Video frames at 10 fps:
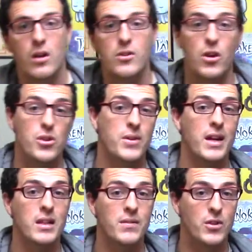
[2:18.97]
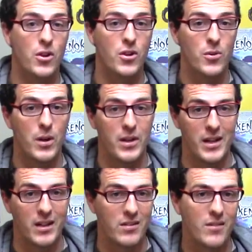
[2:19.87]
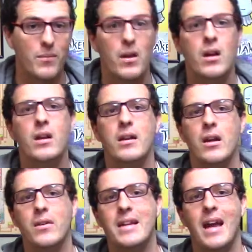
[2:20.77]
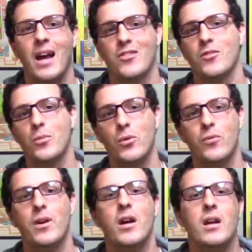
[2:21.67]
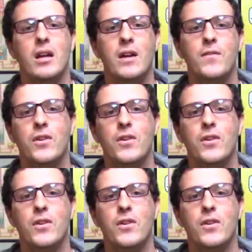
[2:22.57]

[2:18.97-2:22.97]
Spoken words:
No, you can't leave the Gardner where he is. No, he has to move. If the